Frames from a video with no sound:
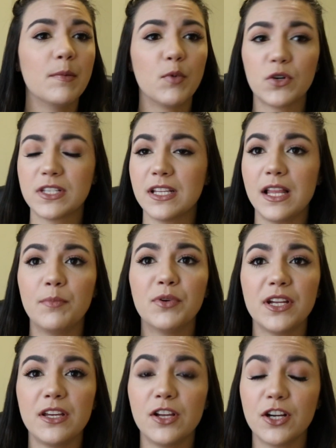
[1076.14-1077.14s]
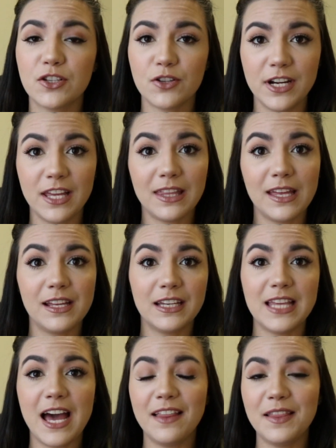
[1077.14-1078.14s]
or celebrity looks or anything
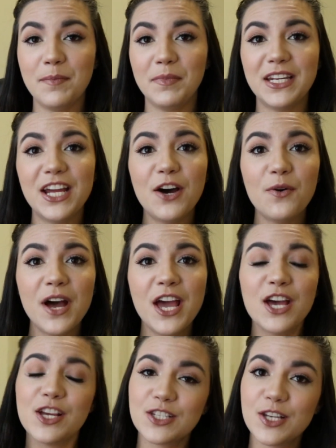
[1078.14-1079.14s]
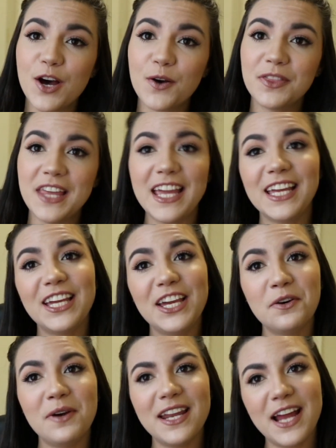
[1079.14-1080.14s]
like that, let me know. So thank
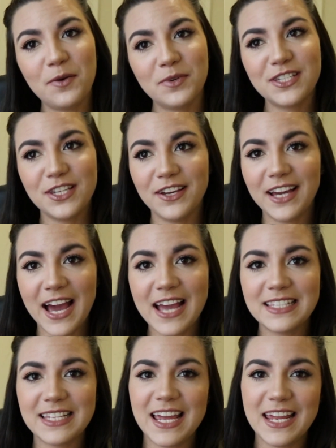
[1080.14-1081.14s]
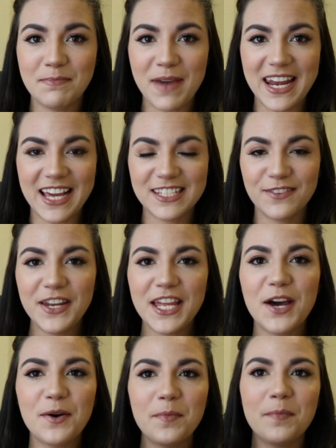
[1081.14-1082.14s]
you, and I will see you guys in my next
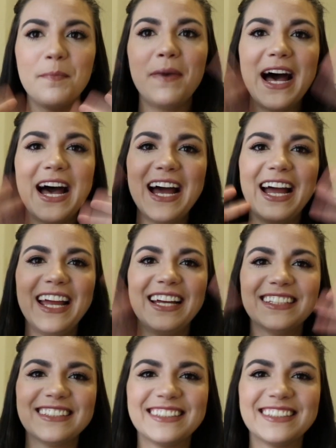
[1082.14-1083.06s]
video. Bye!